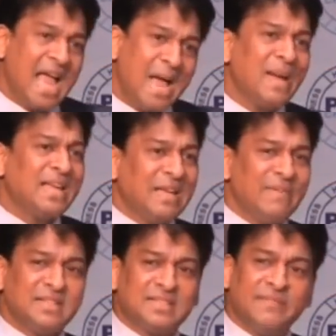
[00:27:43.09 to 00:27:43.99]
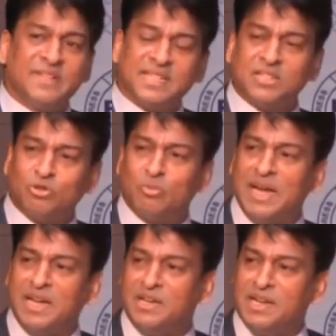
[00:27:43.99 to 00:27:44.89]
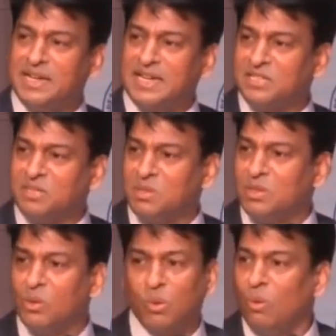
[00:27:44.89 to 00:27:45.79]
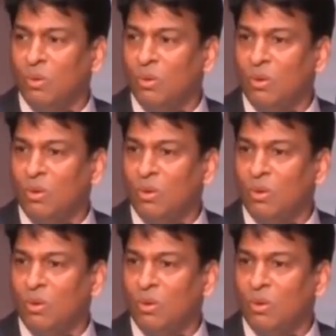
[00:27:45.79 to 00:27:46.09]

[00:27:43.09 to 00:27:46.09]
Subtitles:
am I giving services to my Indian customer? No.